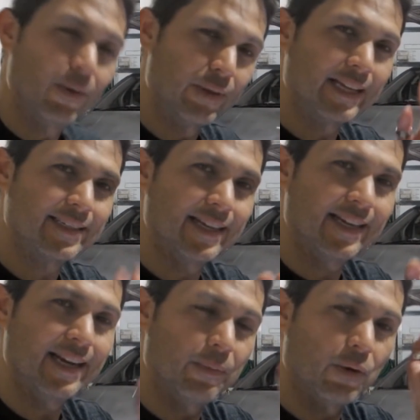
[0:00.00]
And with that
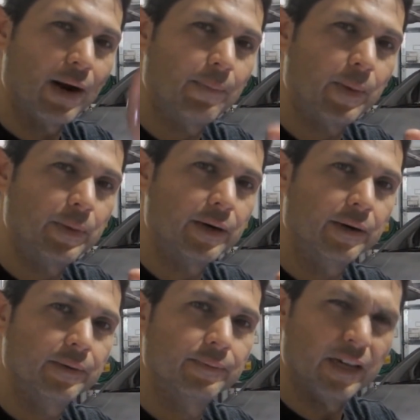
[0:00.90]
said, I'm going to wrap up
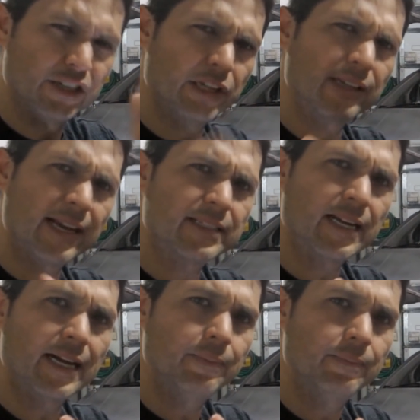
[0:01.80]
here. Until next
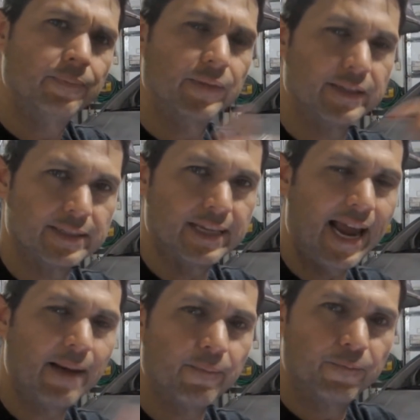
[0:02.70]
time, this is
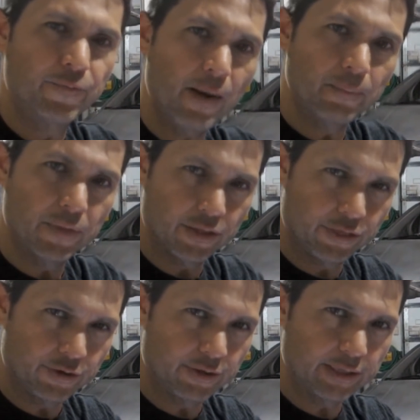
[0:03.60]
M from the
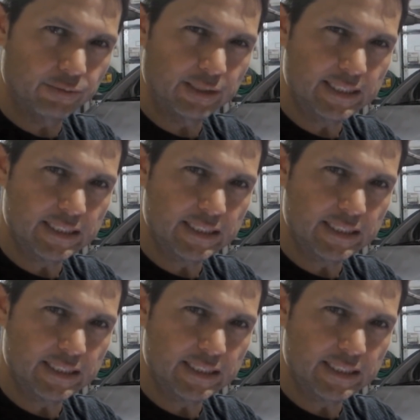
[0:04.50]
33